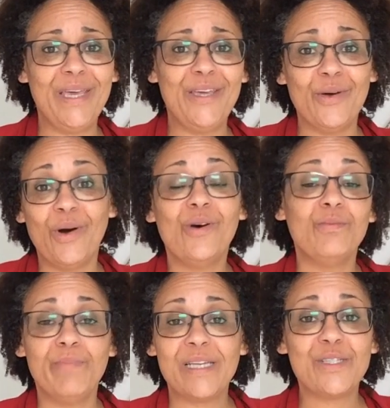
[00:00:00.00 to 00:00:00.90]
your
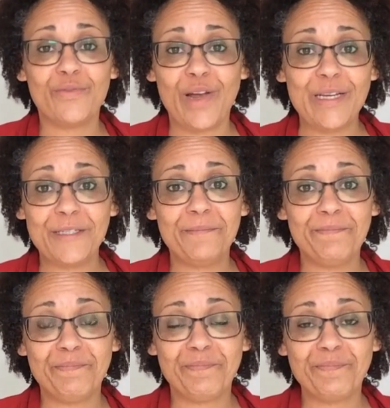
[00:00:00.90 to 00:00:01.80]
own best friend.
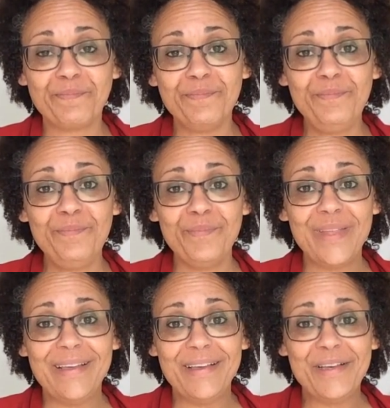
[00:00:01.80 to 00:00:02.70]

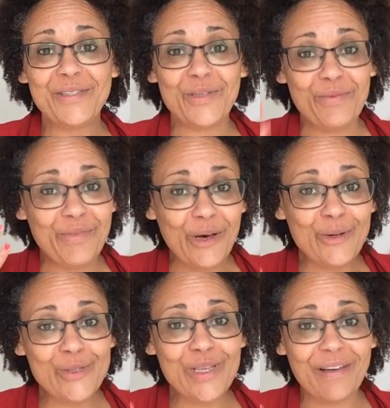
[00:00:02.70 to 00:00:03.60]
So
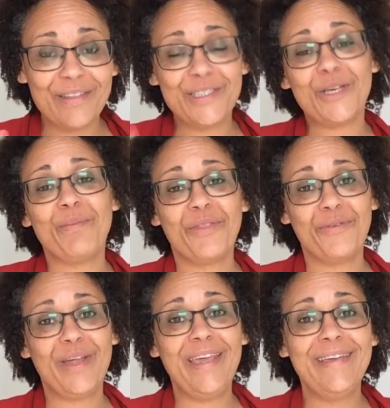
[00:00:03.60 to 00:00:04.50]
those are the top
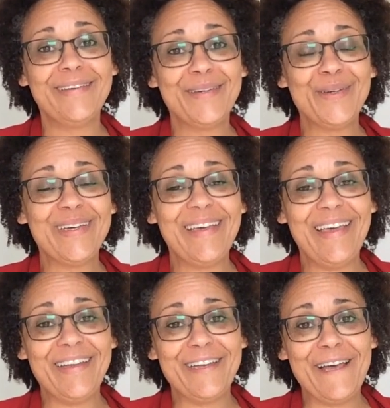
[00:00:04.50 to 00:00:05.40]
3
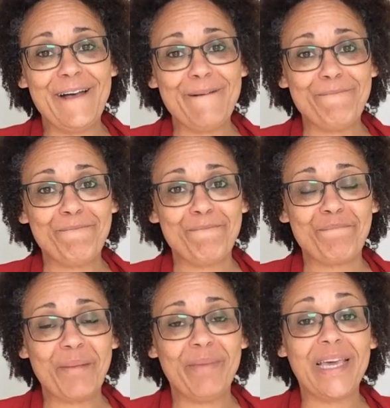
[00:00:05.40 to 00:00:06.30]
in
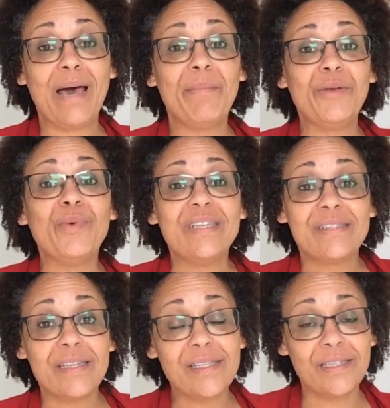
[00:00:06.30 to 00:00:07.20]
becoming
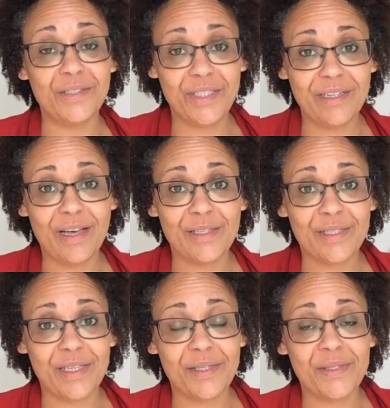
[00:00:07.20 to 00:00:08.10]
resistant to
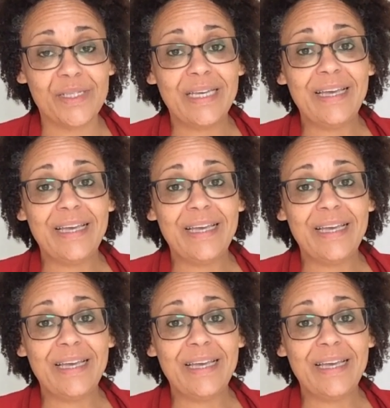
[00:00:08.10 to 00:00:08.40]
narcissists.